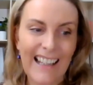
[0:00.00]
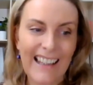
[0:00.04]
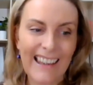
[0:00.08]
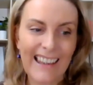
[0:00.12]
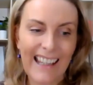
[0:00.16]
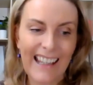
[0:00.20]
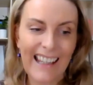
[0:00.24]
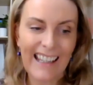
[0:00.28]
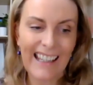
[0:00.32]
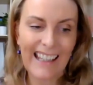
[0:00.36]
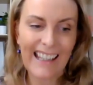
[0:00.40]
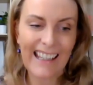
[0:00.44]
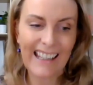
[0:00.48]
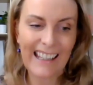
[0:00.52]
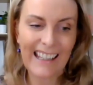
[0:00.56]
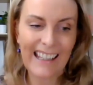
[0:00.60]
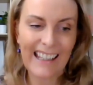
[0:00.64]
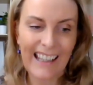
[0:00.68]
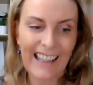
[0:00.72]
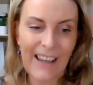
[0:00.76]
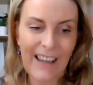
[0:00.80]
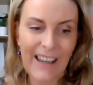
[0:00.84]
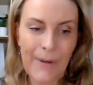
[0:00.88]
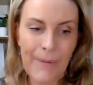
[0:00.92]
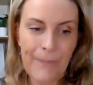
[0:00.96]
and i think
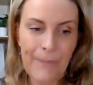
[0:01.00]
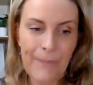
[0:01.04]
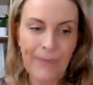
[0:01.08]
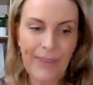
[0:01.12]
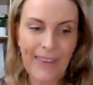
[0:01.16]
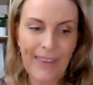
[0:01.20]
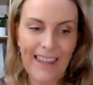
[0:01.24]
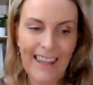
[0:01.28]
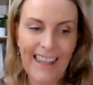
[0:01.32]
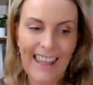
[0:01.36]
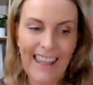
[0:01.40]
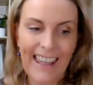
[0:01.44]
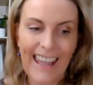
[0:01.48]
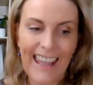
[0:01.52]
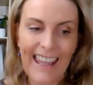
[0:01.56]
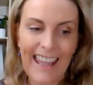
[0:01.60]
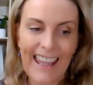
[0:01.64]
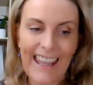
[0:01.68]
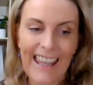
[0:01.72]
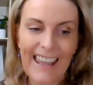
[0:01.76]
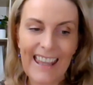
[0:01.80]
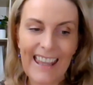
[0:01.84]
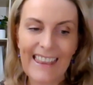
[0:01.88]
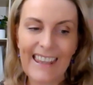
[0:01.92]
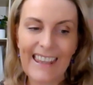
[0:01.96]

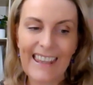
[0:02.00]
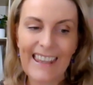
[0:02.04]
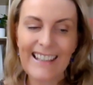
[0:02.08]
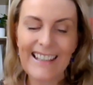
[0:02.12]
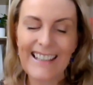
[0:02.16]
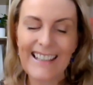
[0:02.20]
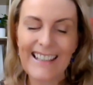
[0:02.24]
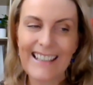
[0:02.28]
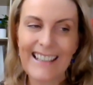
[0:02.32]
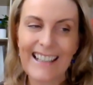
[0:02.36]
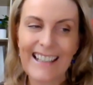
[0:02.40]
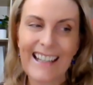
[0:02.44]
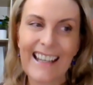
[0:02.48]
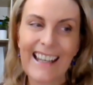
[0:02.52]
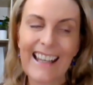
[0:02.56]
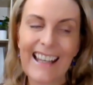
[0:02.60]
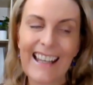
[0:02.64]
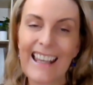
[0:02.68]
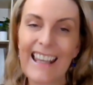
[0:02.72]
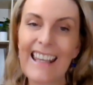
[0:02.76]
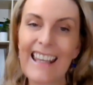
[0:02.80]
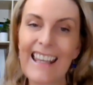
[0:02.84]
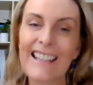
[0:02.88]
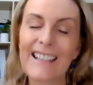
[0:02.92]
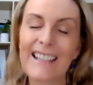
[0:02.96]
this
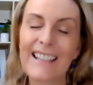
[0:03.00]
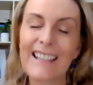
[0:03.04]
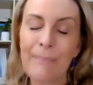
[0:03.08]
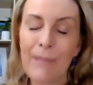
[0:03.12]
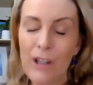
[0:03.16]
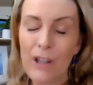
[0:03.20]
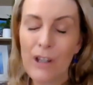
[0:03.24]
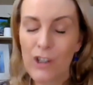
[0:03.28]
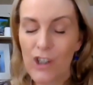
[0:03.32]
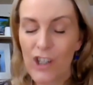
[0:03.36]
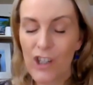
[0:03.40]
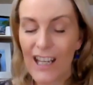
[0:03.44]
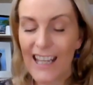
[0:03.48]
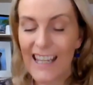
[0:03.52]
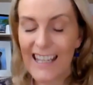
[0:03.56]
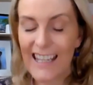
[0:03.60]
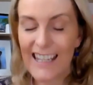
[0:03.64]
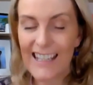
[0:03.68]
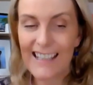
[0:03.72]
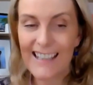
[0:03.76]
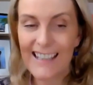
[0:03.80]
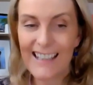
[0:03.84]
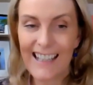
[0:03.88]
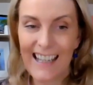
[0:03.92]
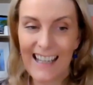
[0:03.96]
it's much
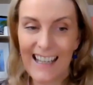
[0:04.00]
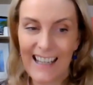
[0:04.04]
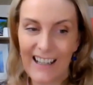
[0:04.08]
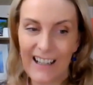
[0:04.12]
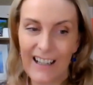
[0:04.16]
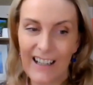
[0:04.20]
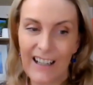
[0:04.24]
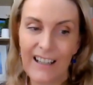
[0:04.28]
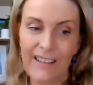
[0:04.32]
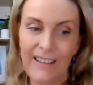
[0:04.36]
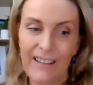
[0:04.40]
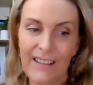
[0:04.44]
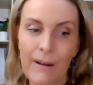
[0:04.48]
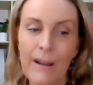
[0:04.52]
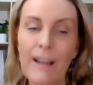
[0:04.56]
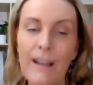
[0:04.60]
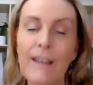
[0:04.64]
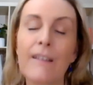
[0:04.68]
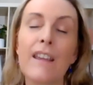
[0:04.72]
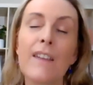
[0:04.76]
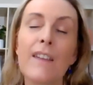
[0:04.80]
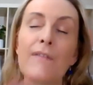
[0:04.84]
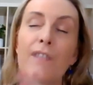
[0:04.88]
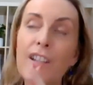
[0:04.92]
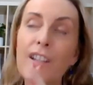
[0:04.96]
easier
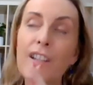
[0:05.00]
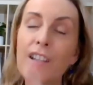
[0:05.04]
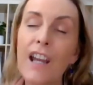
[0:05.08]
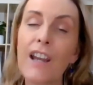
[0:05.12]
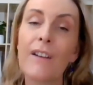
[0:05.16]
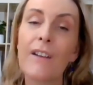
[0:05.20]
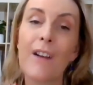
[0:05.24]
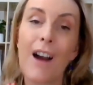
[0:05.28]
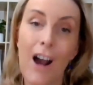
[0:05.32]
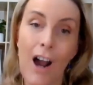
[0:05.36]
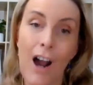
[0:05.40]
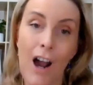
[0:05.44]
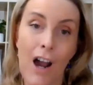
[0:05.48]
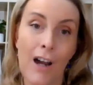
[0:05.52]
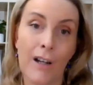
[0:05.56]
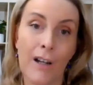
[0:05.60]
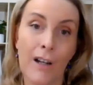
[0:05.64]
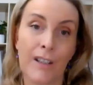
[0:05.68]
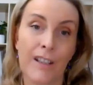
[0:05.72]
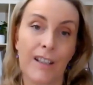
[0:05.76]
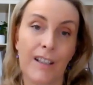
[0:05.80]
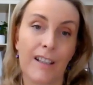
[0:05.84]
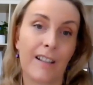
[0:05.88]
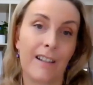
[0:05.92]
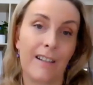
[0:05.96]
if you don't
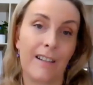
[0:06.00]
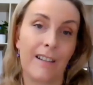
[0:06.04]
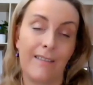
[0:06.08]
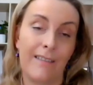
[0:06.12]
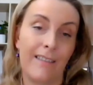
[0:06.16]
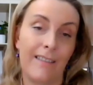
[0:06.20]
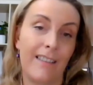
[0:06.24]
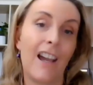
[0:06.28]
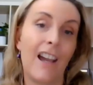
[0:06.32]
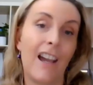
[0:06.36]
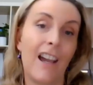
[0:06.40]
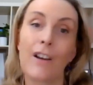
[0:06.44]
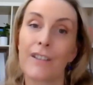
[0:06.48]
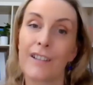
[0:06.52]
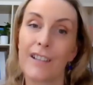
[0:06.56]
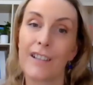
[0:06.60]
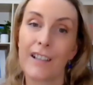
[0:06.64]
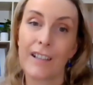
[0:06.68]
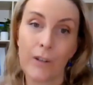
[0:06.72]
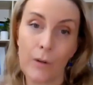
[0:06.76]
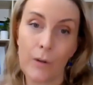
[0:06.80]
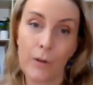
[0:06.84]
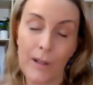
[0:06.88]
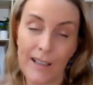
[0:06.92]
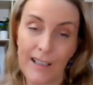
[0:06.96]
ask the answer
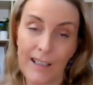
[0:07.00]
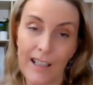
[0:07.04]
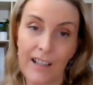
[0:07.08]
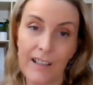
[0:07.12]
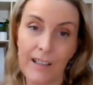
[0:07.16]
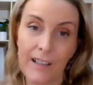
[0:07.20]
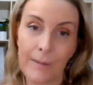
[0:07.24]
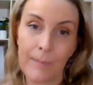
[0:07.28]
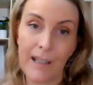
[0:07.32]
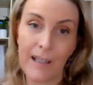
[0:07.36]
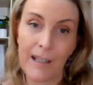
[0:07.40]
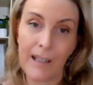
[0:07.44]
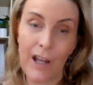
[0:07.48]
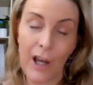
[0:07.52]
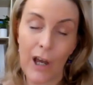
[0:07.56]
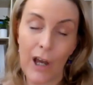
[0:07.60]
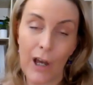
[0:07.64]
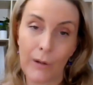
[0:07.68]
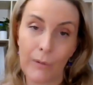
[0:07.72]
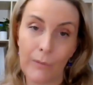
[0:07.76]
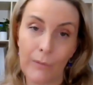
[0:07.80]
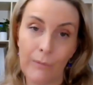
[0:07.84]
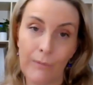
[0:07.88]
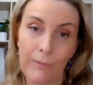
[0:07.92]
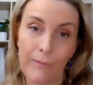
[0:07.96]
is always going to be
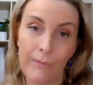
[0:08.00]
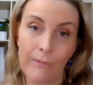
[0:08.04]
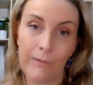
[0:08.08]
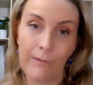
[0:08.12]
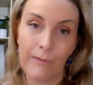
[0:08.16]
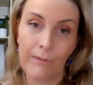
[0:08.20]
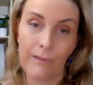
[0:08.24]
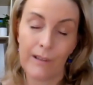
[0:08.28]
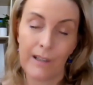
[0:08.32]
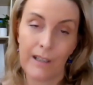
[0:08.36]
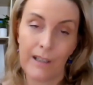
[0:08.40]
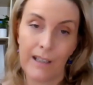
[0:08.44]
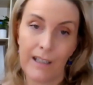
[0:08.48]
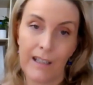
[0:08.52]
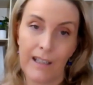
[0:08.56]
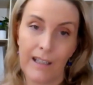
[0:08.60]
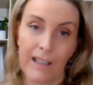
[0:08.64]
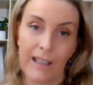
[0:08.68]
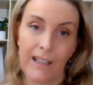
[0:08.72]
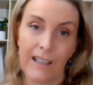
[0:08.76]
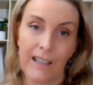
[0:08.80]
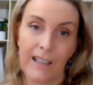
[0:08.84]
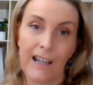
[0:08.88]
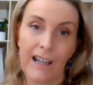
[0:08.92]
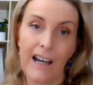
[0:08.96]
no
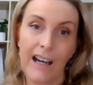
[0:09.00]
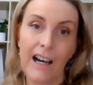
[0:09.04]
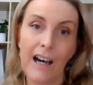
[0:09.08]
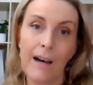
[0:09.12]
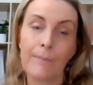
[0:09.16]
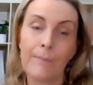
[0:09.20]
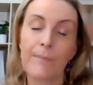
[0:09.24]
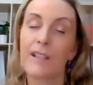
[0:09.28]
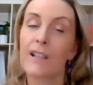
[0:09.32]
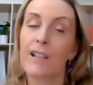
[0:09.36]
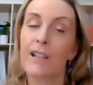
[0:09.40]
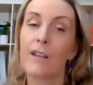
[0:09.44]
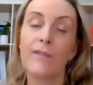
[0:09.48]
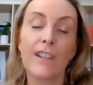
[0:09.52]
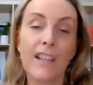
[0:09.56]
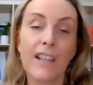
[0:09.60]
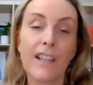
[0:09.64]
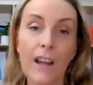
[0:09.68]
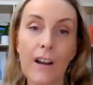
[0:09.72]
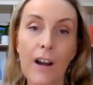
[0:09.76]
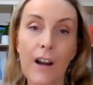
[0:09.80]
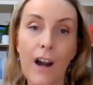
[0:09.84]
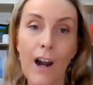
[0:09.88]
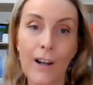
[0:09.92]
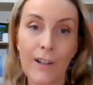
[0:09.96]
um, so if you
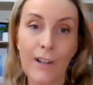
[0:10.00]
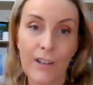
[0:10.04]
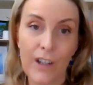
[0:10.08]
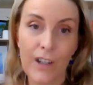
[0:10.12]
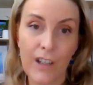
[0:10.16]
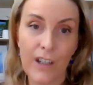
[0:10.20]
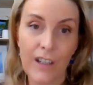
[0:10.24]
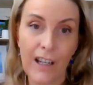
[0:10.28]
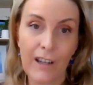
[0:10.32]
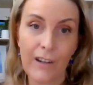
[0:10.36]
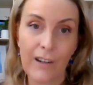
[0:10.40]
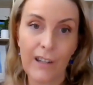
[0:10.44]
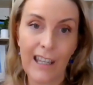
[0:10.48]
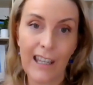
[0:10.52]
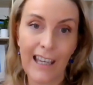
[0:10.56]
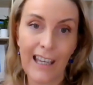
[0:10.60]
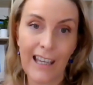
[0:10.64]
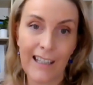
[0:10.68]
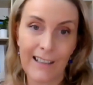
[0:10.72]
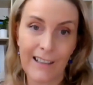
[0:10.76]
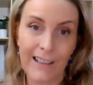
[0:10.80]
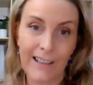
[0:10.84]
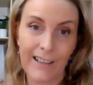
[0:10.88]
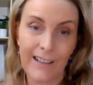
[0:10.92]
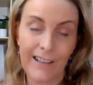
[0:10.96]
don't ask you don't
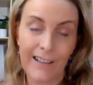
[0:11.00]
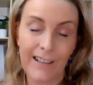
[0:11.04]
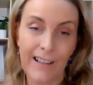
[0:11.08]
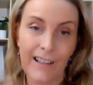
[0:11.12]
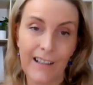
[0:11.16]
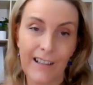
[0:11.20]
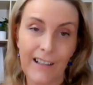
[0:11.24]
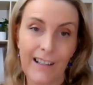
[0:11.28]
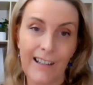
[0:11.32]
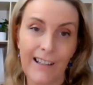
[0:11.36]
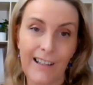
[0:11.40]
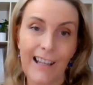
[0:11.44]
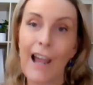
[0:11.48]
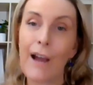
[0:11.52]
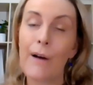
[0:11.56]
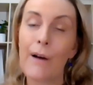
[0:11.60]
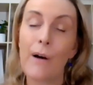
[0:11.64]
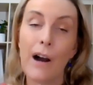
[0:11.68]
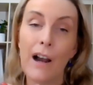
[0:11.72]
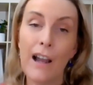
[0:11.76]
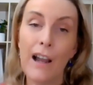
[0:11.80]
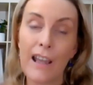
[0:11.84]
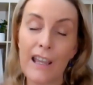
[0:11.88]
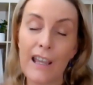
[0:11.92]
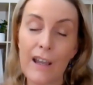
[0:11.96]
get
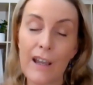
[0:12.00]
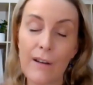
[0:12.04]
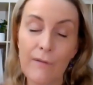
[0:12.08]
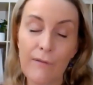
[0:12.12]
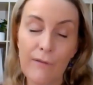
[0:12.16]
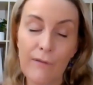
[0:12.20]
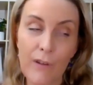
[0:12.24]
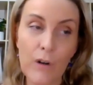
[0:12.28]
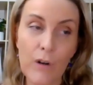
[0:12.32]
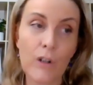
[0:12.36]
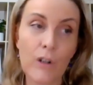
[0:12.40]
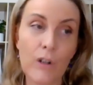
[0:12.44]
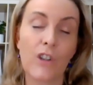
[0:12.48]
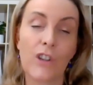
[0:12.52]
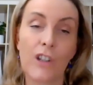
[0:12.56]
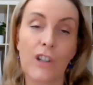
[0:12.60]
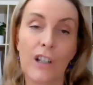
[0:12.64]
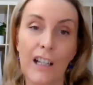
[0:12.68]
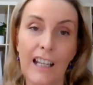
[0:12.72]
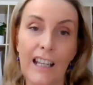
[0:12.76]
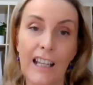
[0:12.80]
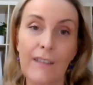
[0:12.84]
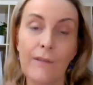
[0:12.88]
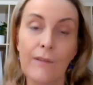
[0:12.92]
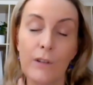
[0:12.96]
now, I
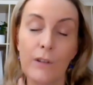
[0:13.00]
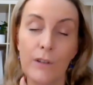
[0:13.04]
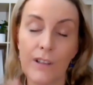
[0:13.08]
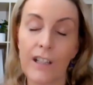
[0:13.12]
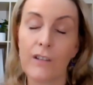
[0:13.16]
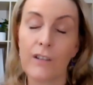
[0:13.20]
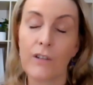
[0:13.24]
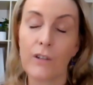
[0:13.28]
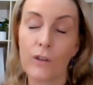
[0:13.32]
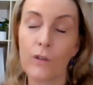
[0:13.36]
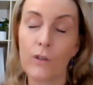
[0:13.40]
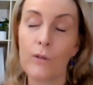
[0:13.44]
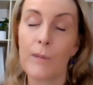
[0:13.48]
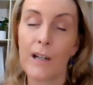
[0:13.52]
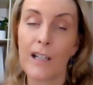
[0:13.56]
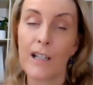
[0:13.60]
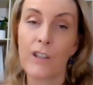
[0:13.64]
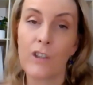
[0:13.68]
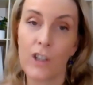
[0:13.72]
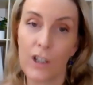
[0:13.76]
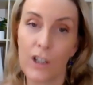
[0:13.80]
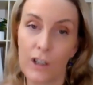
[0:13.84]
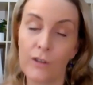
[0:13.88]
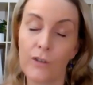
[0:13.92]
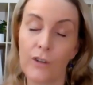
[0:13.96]
unfortunately have also taught my
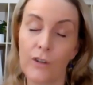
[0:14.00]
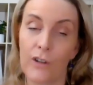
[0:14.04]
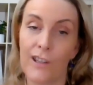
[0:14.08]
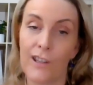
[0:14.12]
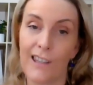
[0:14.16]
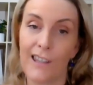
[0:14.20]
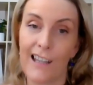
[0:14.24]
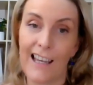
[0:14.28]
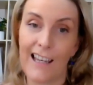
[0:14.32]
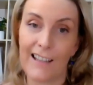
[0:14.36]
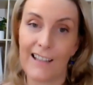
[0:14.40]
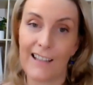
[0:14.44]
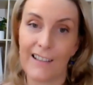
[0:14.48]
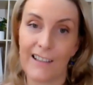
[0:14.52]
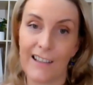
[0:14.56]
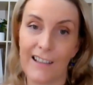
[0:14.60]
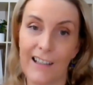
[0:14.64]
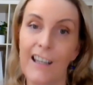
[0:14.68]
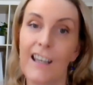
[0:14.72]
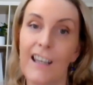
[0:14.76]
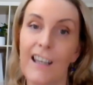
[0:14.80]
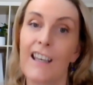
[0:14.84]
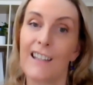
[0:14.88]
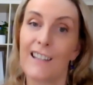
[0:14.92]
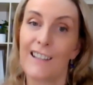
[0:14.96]
children that.
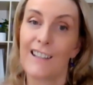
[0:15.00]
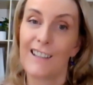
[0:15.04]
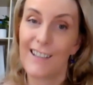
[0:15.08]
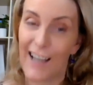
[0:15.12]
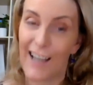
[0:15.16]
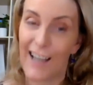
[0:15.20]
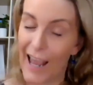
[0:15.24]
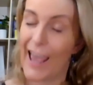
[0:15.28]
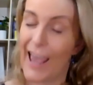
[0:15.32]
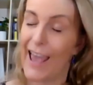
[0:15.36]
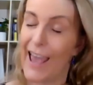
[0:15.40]
So,